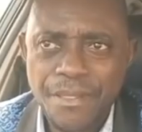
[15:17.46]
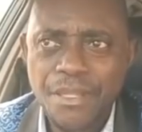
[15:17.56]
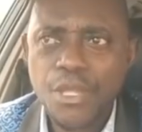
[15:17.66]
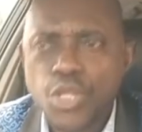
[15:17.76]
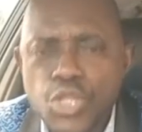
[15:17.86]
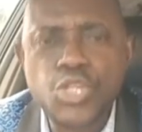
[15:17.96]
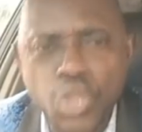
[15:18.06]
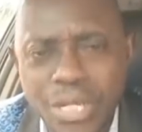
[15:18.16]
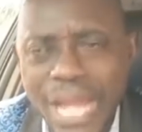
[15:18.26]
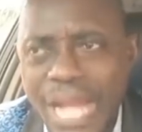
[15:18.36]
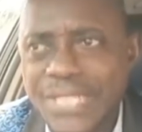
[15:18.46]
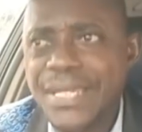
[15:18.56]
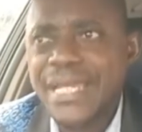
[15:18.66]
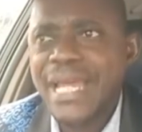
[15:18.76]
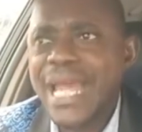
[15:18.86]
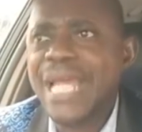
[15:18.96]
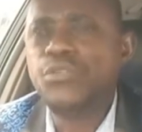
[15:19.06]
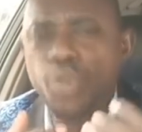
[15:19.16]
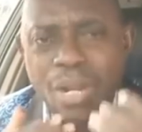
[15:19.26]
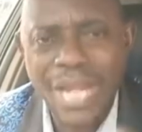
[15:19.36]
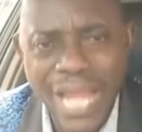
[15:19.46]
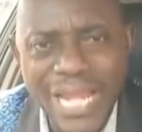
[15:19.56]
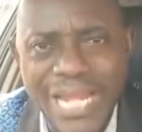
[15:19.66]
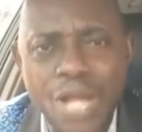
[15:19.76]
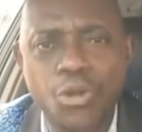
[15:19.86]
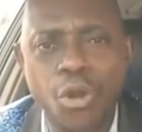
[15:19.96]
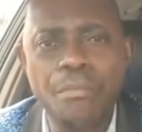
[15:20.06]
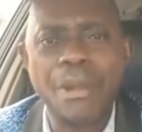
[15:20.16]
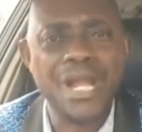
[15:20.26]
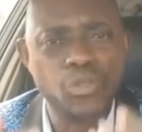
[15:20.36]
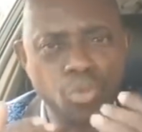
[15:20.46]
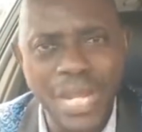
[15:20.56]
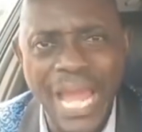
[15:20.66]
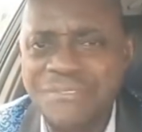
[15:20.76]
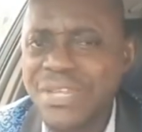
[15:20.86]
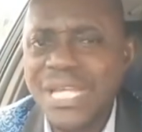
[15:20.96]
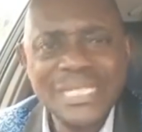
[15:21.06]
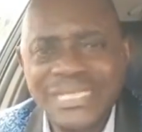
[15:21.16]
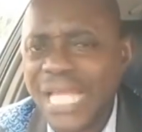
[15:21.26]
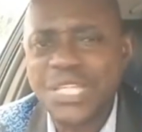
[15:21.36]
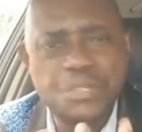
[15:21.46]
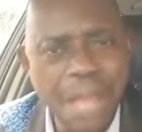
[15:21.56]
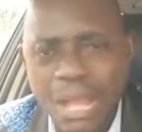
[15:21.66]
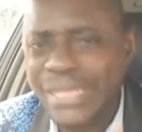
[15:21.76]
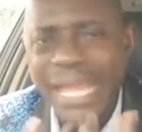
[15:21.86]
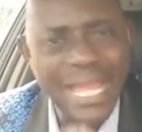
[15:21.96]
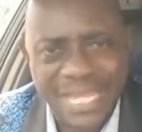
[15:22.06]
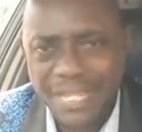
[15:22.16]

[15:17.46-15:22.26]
so that Edo line can come back to life. That is my take.